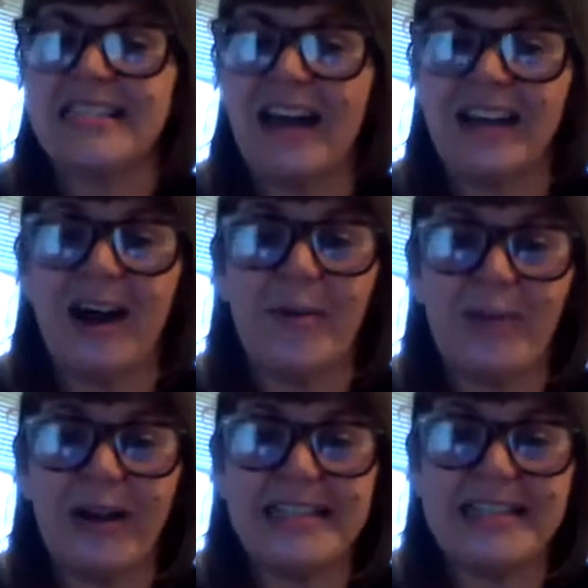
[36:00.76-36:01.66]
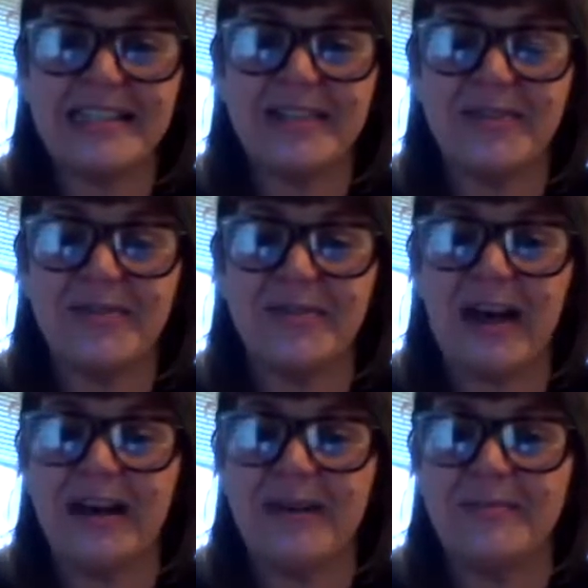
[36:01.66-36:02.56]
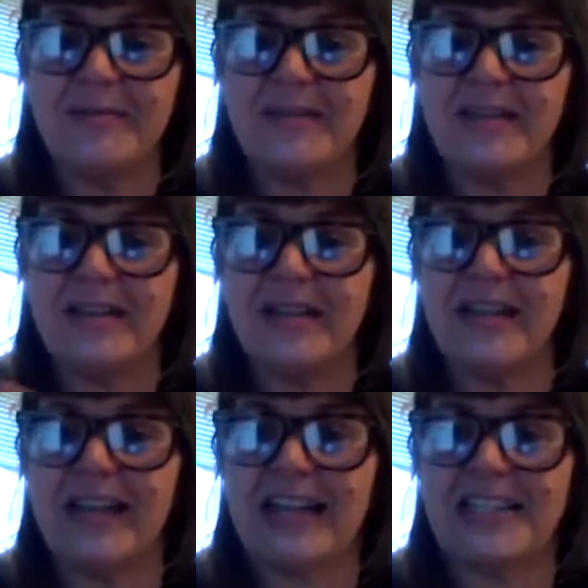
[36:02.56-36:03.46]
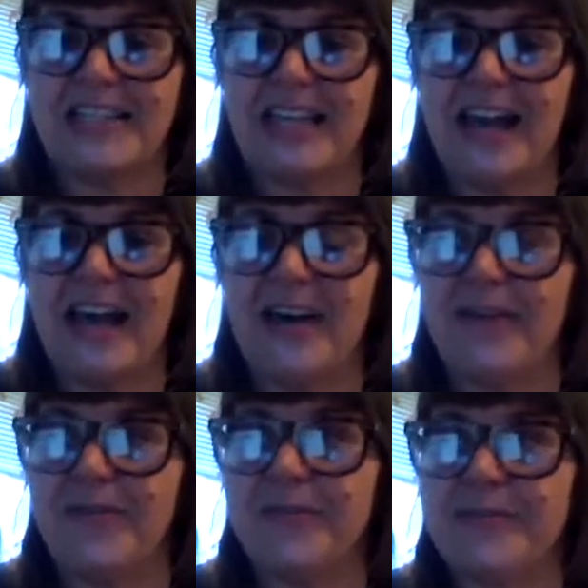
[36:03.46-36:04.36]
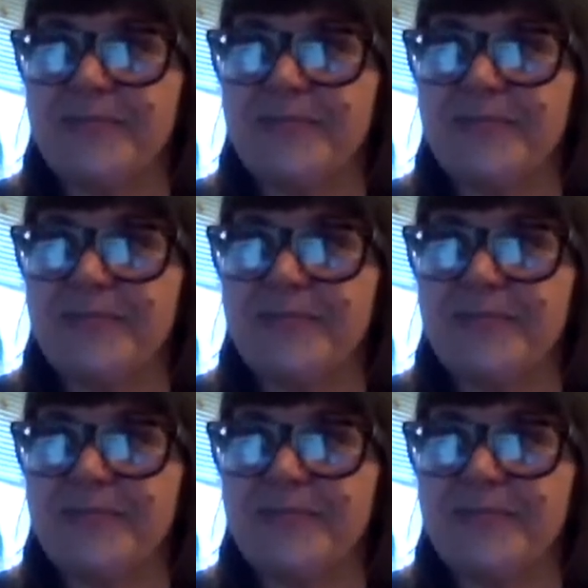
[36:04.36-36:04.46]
is not a comprehensive collection of